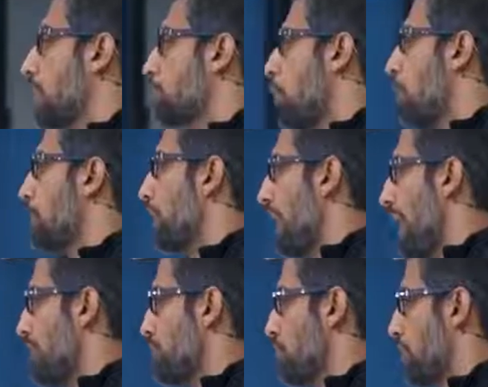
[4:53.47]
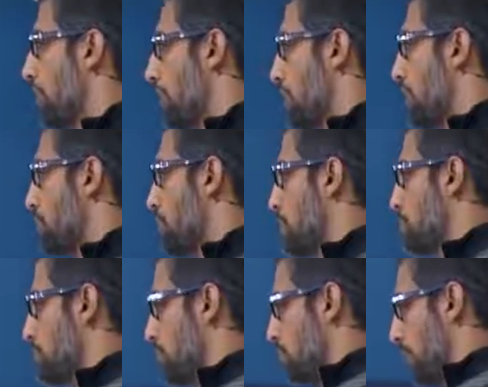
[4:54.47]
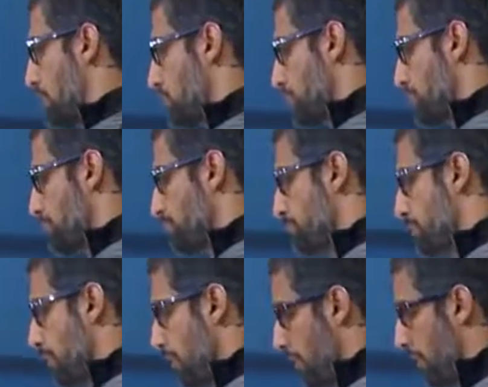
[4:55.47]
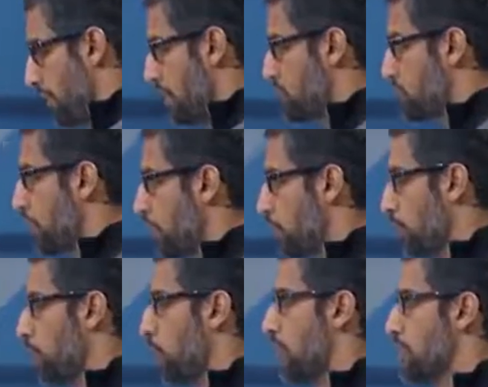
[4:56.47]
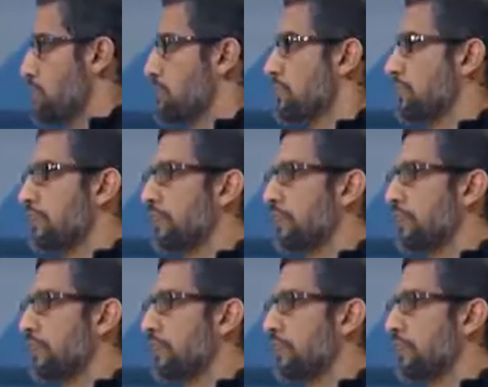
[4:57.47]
in more natural and immersive ways. Let's start with voice.